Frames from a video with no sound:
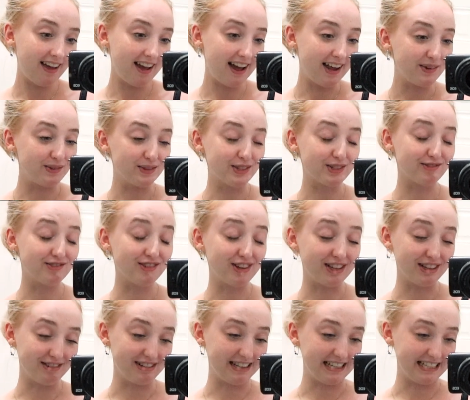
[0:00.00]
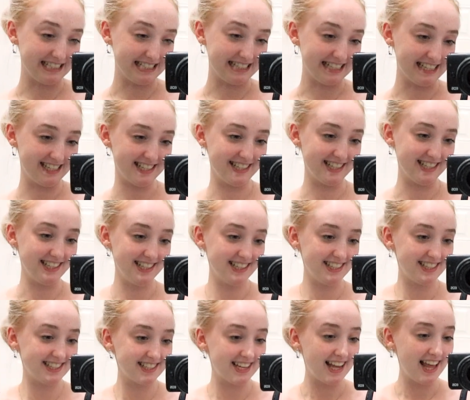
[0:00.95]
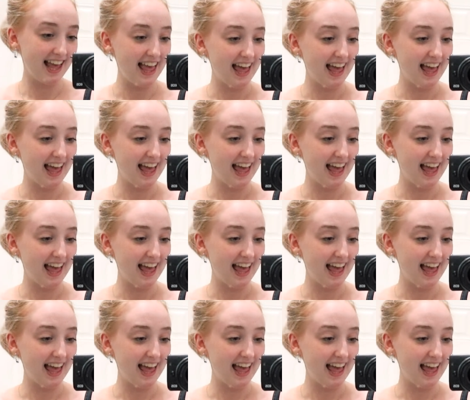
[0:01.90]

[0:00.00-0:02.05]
and it was really, really delicious.